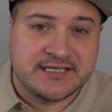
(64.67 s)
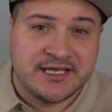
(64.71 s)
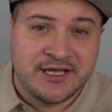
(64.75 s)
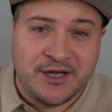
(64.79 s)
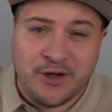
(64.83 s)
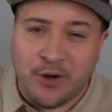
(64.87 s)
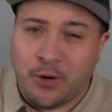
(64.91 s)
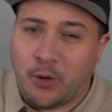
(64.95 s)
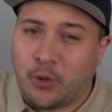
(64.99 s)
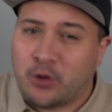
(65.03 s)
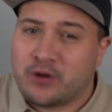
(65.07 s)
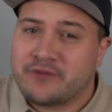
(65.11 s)

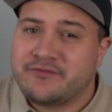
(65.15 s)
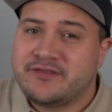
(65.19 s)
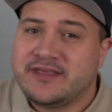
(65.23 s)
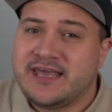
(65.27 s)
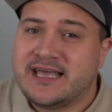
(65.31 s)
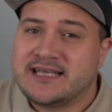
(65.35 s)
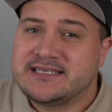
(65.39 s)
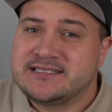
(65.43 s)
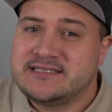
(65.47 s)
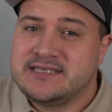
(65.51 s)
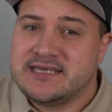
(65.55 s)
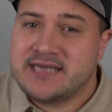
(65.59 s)
All of the
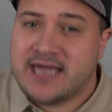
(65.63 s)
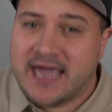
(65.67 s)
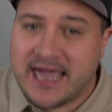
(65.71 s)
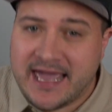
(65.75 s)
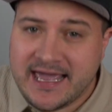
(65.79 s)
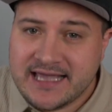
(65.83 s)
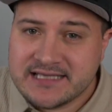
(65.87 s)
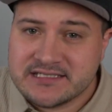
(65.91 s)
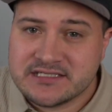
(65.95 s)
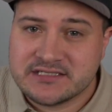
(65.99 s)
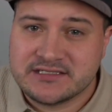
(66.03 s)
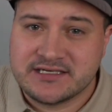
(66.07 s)

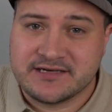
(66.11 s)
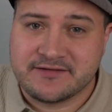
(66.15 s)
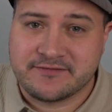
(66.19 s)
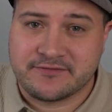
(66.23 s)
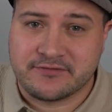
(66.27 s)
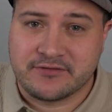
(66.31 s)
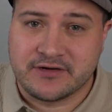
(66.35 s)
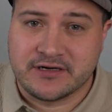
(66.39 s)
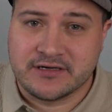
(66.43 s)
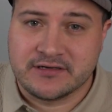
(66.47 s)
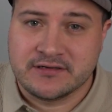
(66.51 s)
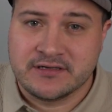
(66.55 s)
SDKs are
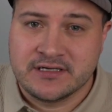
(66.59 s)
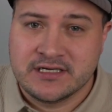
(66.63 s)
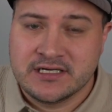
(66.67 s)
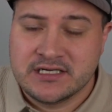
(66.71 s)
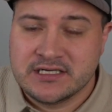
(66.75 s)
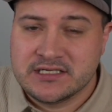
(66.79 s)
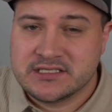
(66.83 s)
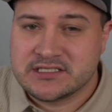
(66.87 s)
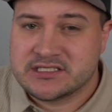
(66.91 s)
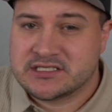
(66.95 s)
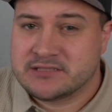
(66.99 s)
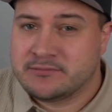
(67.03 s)
different.
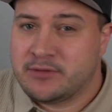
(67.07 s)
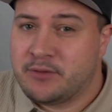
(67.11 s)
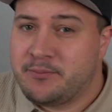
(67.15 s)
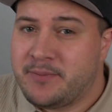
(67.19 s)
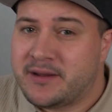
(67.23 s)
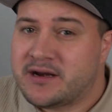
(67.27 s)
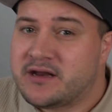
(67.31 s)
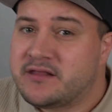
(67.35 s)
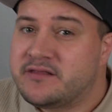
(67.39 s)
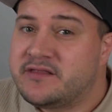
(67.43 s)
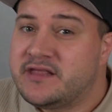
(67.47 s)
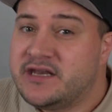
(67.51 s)
Some are
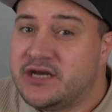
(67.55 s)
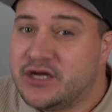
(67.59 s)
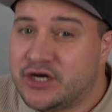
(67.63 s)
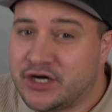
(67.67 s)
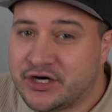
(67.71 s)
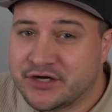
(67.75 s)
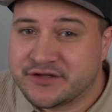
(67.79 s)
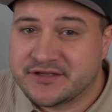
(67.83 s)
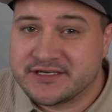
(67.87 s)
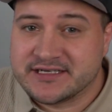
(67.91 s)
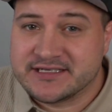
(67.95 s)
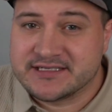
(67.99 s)
better than
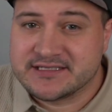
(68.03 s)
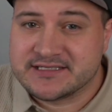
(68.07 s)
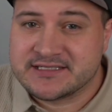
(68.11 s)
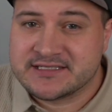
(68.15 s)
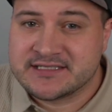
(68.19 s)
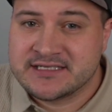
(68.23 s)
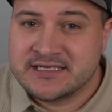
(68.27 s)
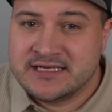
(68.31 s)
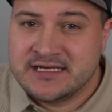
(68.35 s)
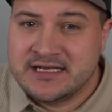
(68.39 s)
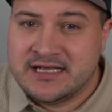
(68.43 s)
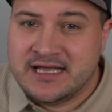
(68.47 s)
others.
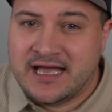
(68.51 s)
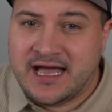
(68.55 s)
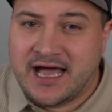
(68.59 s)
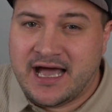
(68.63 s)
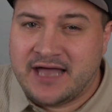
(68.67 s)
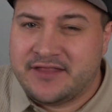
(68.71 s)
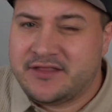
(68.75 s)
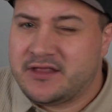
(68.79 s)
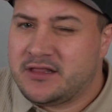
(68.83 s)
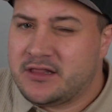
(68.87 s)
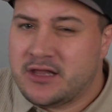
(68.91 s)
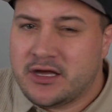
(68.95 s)

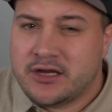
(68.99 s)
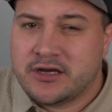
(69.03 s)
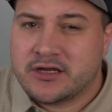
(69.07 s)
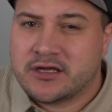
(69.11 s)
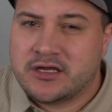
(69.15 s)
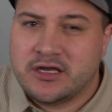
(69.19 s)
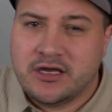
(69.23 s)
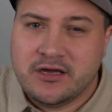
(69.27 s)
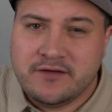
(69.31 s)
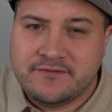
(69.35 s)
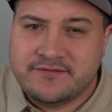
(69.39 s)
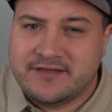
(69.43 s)
And the learning
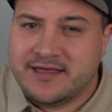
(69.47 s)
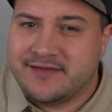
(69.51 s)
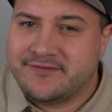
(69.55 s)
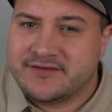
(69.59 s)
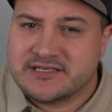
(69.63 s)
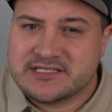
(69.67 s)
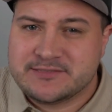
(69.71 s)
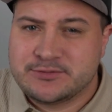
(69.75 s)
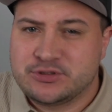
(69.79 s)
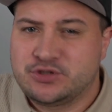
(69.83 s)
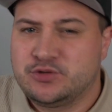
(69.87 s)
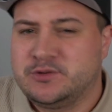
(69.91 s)
curve
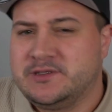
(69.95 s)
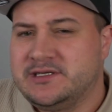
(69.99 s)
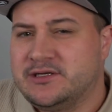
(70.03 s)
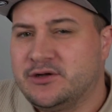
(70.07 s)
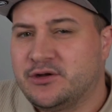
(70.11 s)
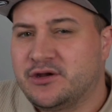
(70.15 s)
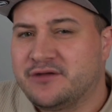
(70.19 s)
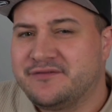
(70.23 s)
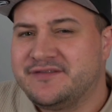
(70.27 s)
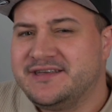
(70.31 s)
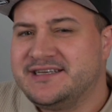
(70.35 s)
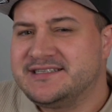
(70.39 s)
differs between all
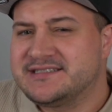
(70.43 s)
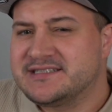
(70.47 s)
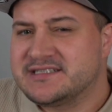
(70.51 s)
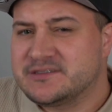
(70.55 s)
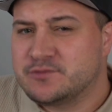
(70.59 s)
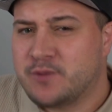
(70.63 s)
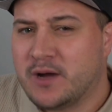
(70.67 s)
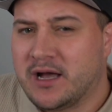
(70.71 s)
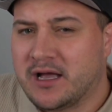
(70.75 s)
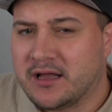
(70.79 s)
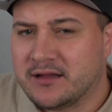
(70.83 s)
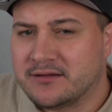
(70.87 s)
of these as
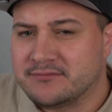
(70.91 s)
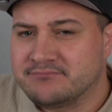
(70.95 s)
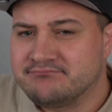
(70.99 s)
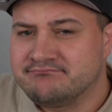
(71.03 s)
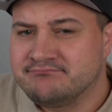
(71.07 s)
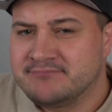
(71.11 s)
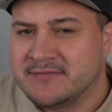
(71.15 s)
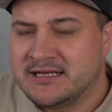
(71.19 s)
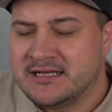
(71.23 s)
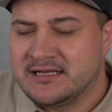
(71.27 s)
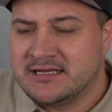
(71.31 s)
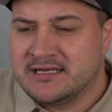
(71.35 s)
well.
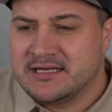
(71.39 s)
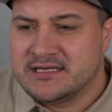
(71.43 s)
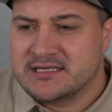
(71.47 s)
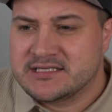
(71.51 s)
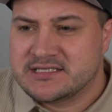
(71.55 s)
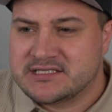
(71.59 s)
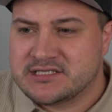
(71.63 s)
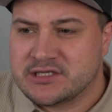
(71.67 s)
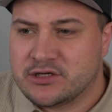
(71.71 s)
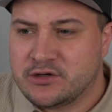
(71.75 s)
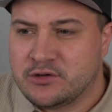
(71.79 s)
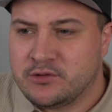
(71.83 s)

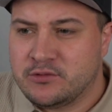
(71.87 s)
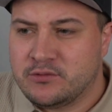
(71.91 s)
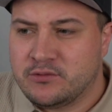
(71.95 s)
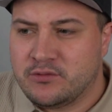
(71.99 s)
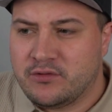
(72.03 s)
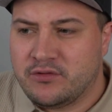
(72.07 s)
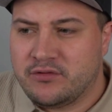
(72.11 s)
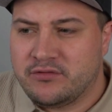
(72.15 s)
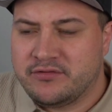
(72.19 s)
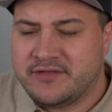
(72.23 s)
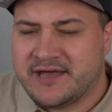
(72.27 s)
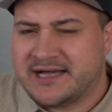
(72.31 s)
So
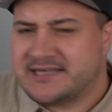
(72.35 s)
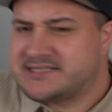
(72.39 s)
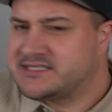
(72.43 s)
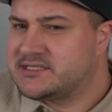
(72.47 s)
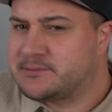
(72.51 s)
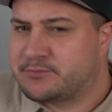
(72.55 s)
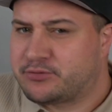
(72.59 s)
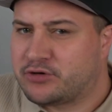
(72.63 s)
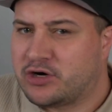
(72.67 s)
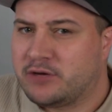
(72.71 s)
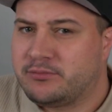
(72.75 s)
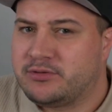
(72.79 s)
that's the
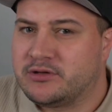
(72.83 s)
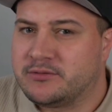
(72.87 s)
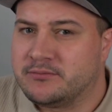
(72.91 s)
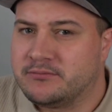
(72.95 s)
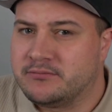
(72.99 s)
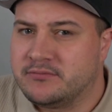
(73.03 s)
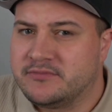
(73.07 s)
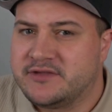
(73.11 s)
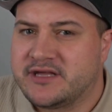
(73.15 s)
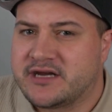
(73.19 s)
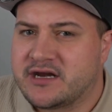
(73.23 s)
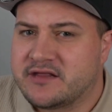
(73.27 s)
problem
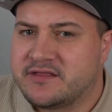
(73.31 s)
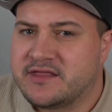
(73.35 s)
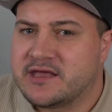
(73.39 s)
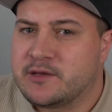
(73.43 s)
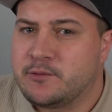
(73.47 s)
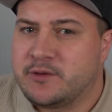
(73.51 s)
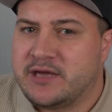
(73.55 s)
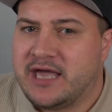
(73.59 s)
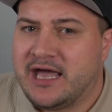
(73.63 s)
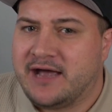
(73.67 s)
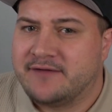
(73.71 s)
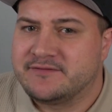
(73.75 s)
that I think
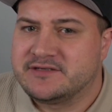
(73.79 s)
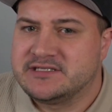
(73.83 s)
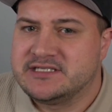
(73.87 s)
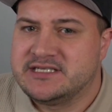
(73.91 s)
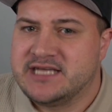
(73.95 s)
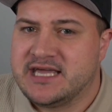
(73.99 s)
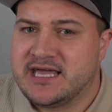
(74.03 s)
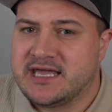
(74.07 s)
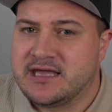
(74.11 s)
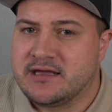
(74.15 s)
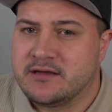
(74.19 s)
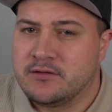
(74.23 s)
we have
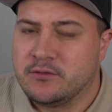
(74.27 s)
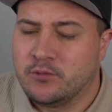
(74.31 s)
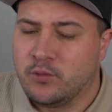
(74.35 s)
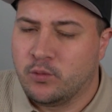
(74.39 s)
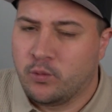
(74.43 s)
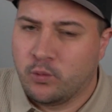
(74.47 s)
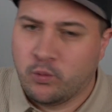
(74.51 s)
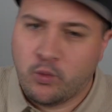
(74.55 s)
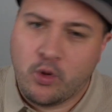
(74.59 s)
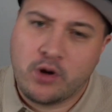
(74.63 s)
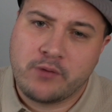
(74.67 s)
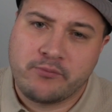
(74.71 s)
today.
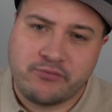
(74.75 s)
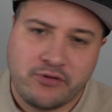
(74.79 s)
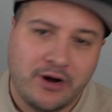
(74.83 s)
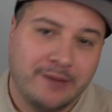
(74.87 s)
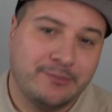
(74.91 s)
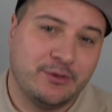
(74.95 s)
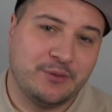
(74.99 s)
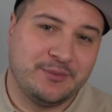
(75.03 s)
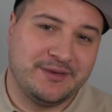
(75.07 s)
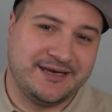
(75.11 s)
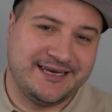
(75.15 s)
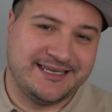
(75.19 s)
One
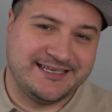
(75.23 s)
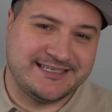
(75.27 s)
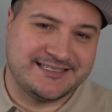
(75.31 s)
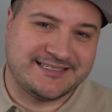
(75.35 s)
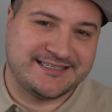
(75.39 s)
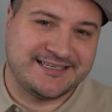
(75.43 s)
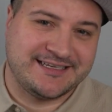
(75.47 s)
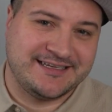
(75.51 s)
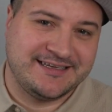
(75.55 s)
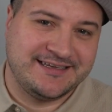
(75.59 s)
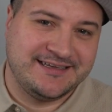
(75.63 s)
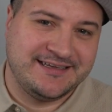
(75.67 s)
problem at least.
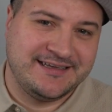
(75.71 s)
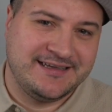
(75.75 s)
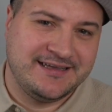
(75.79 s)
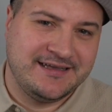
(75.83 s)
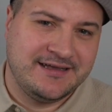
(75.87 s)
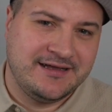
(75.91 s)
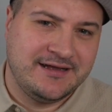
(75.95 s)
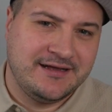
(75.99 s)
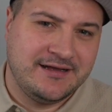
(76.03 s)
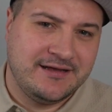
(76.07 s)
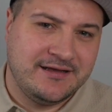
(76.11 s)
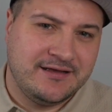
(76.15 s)

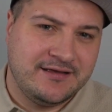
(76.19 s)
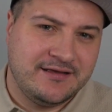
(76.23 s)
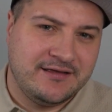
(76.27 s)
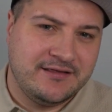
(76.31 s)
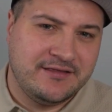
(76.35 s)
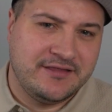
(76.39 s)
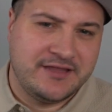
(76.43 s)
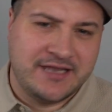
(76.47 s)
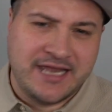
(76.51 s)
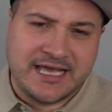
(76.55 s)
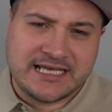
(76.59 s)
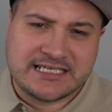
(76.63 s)

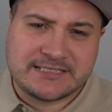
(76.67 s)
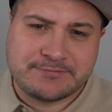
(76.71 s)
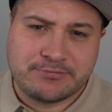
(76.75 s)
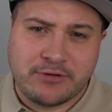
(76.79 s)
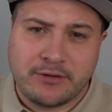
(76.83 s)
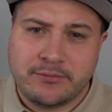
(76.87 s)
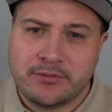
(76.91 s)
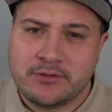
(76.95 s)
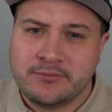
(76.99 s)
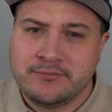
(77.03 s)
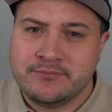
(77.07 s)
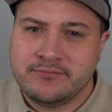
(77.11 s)
The next problem